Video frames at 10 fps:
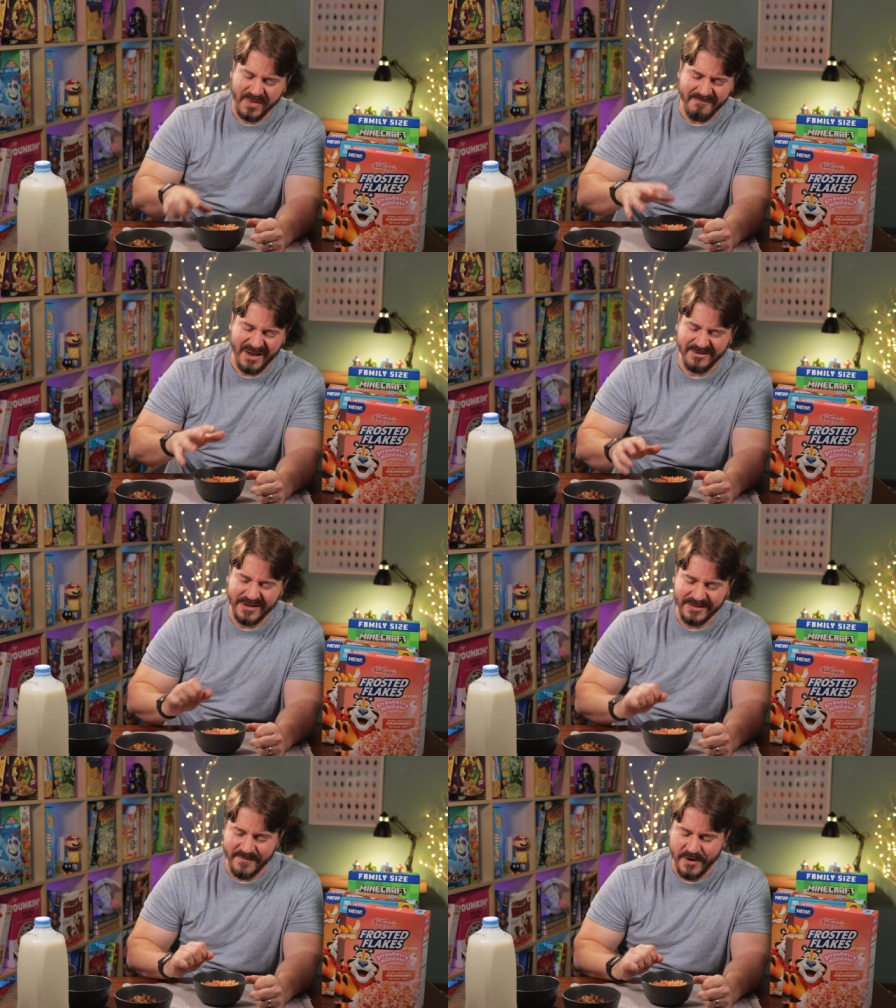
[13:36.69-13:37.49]
Mm, I don't
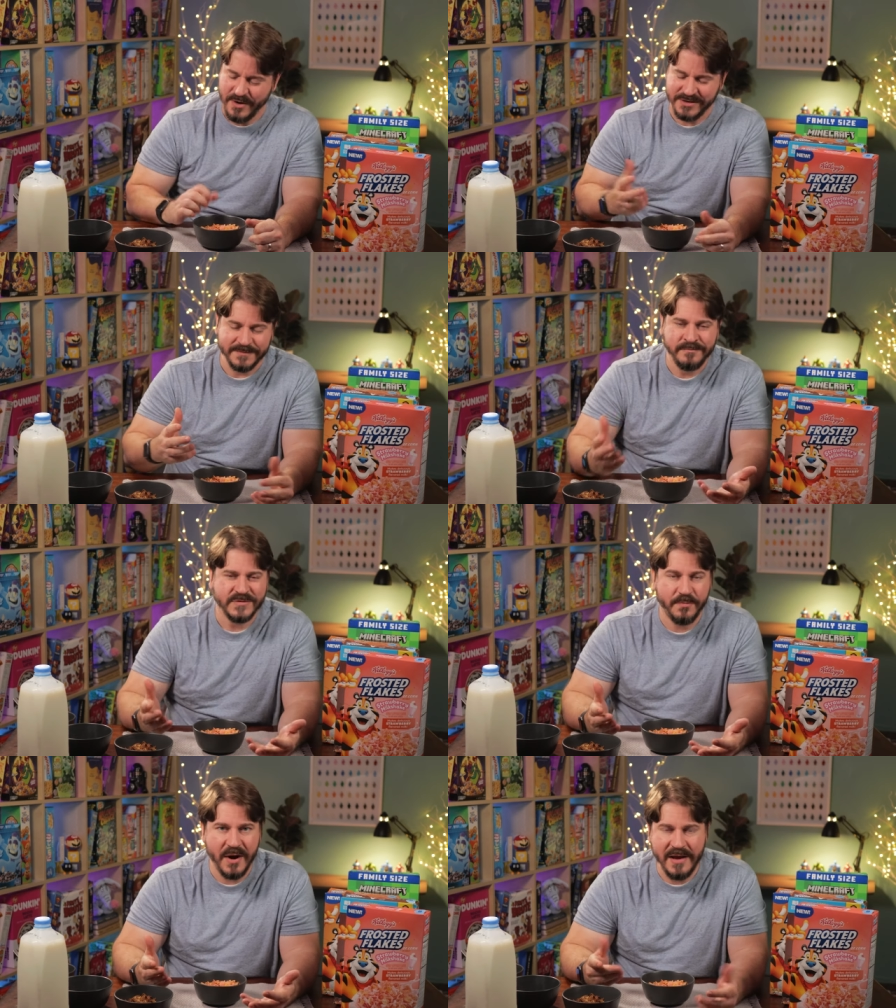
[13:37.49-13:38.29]
like that very much.
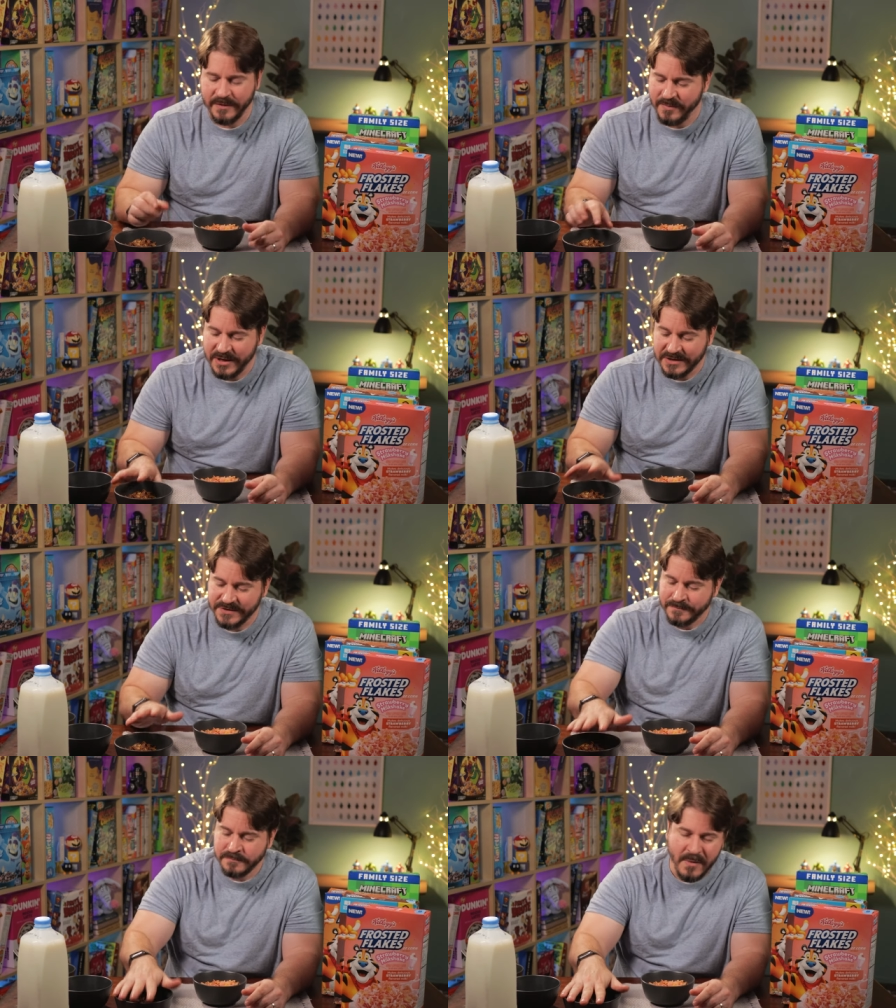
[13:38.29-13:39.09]
Surprising
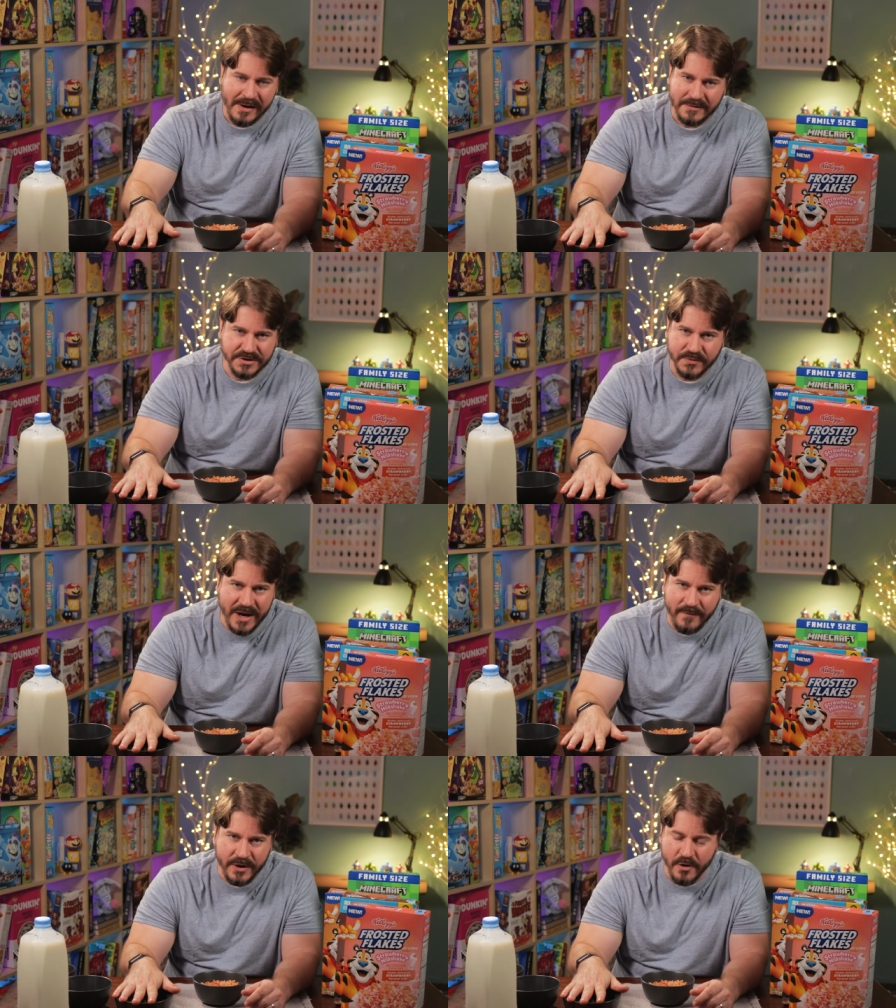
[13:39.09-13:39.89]
because I was just
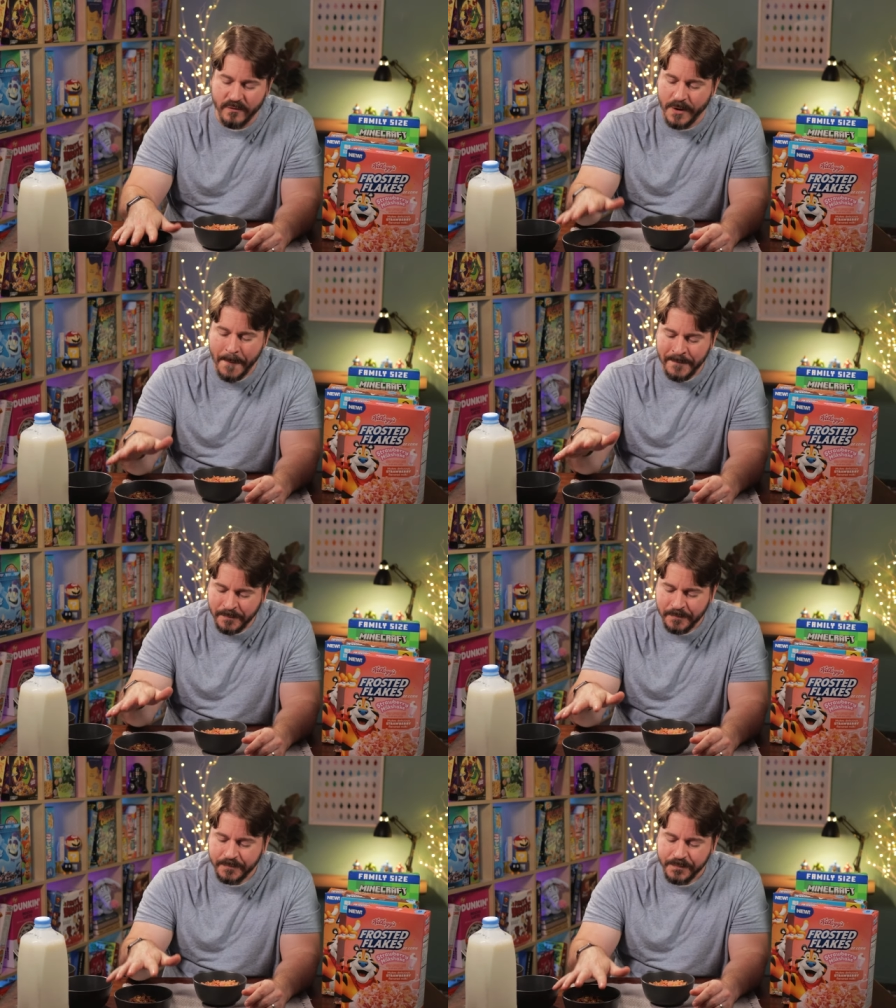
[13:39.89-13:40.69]
raving over
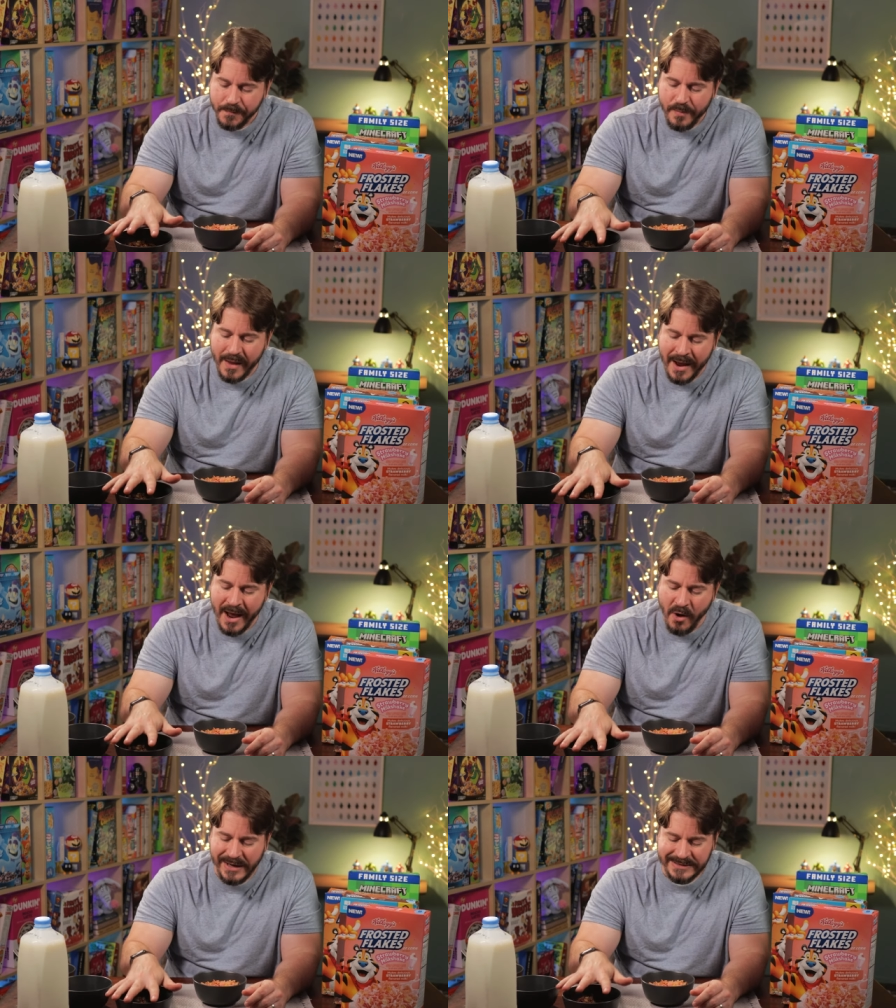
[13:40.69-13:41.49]

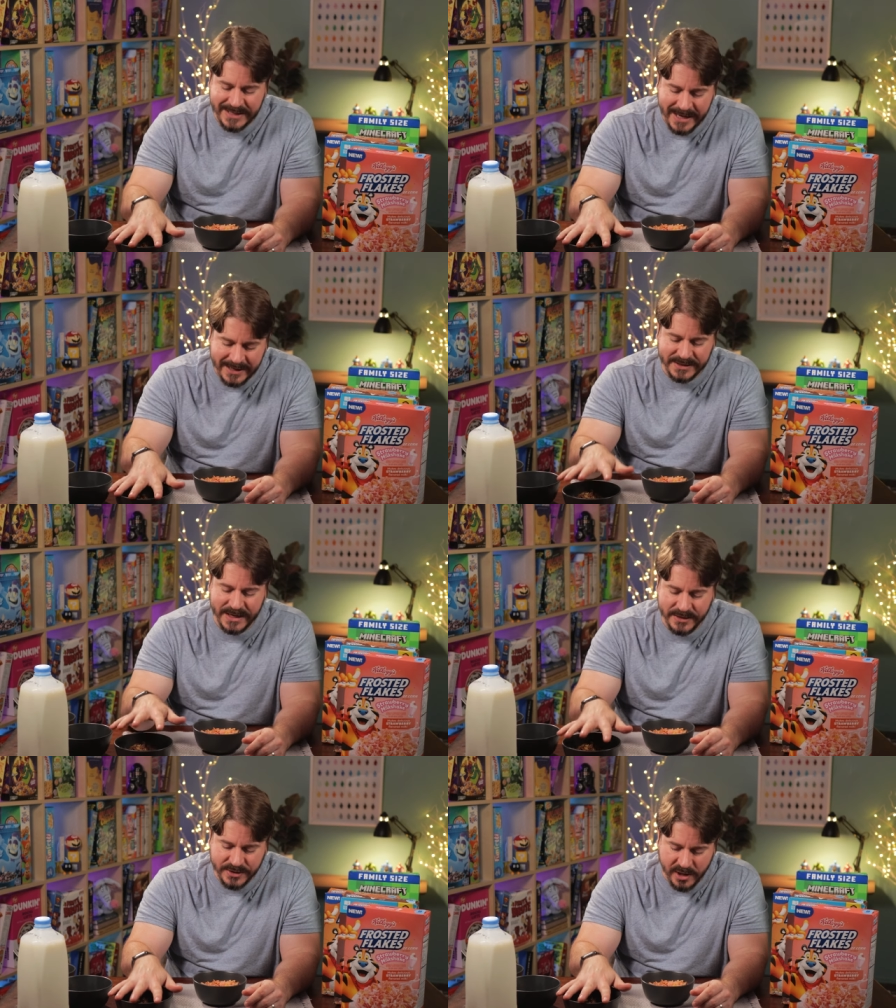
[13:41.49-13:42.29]
how intense
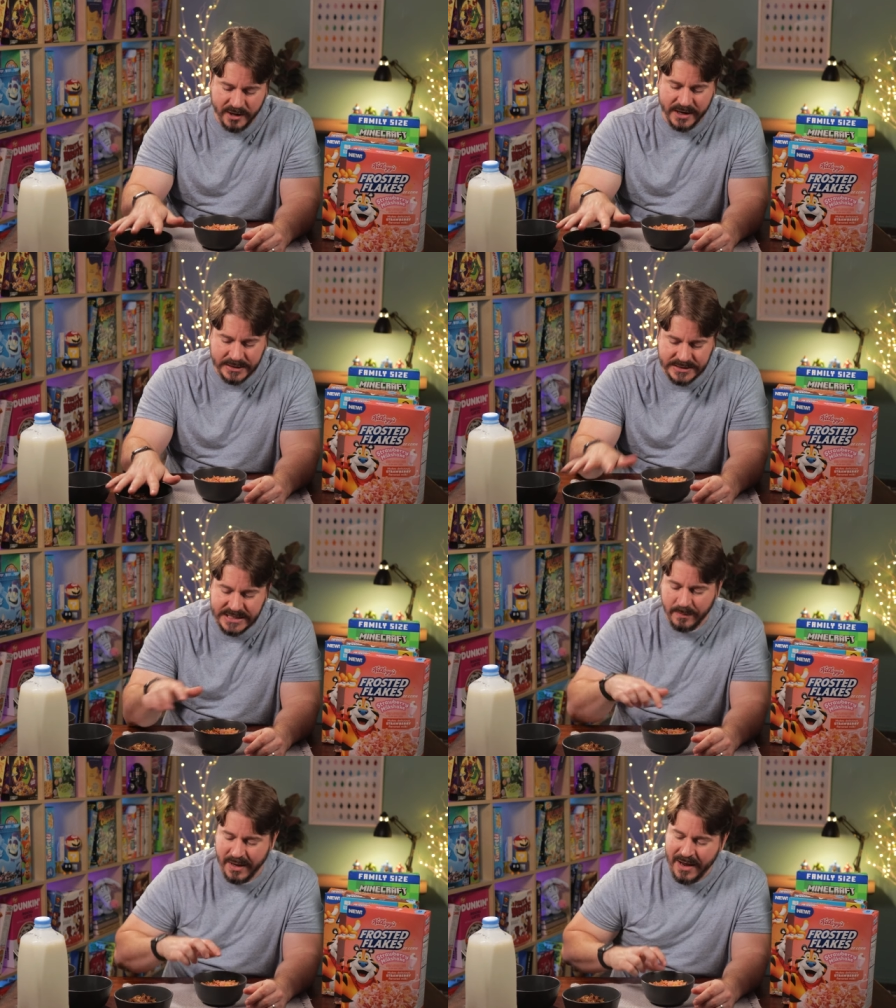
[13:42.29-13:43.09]
and dark and
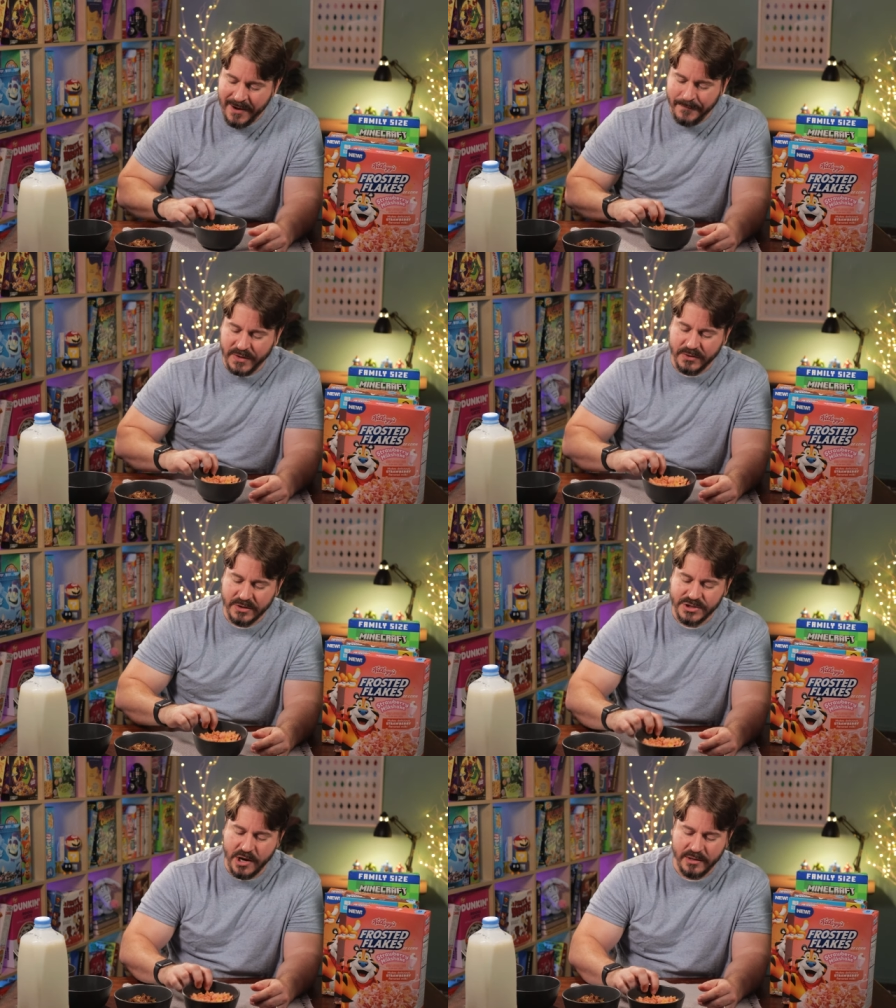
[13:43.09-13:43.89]
deep the
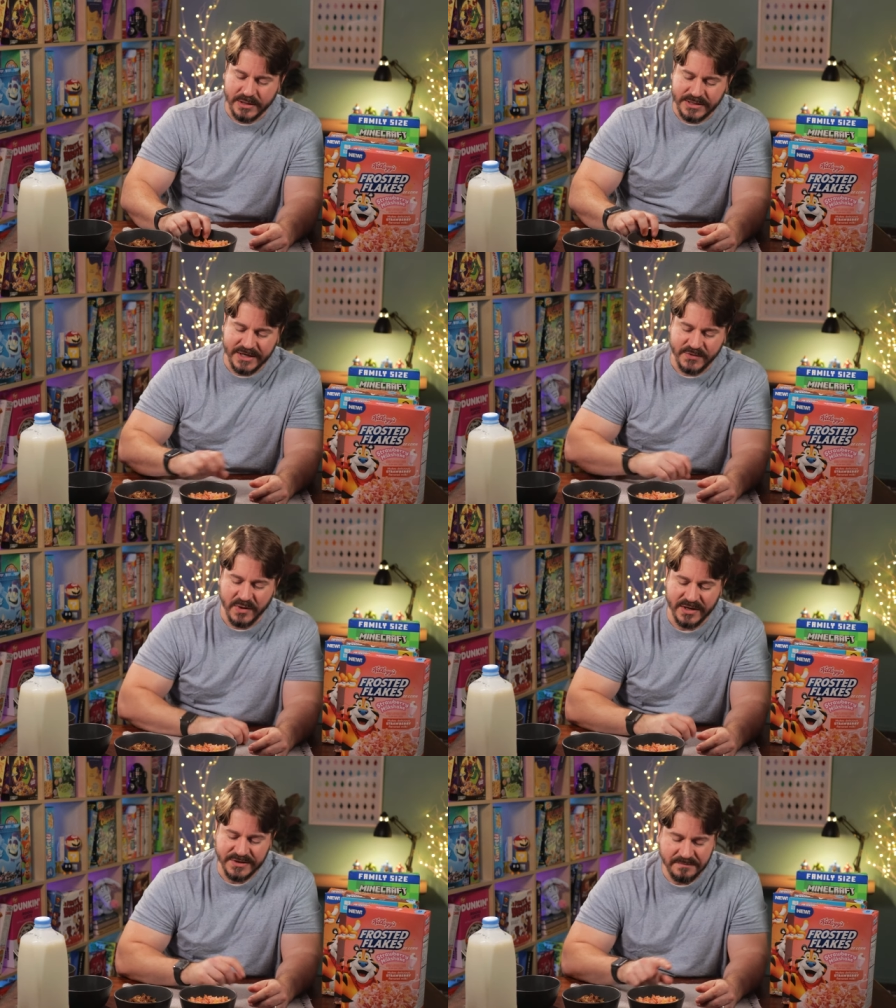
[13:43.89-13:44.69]
good chocolate taste
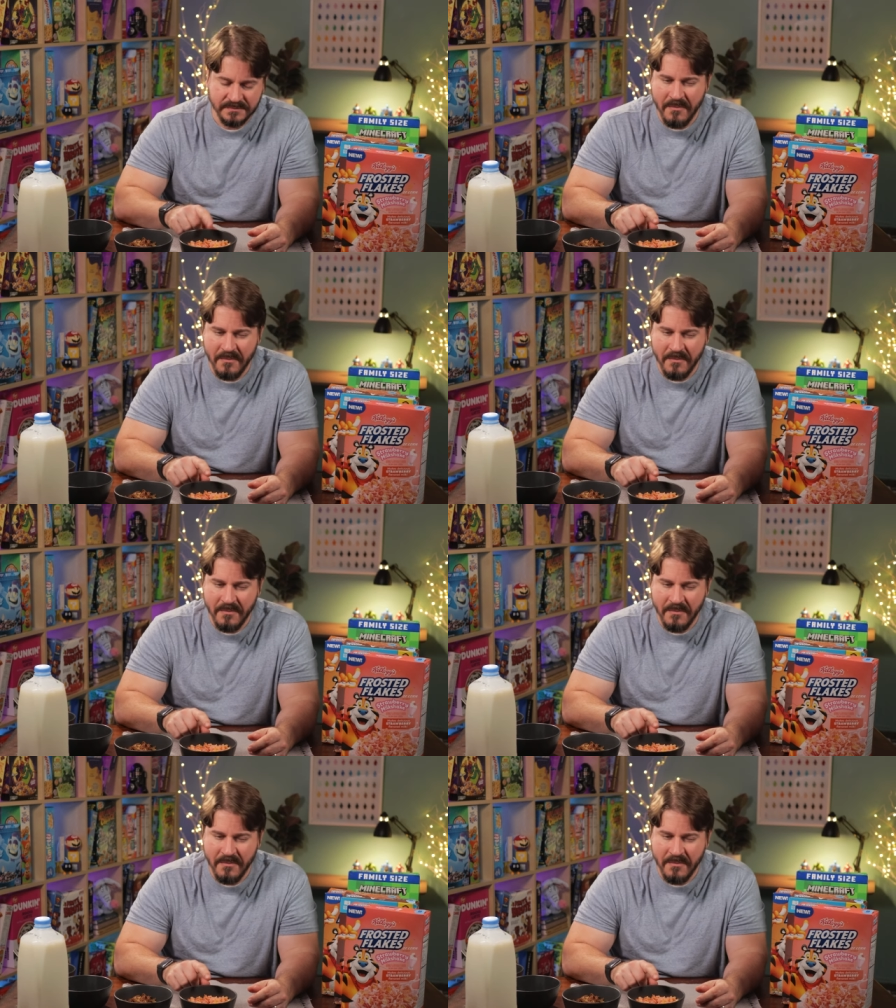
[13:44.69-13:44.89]
was.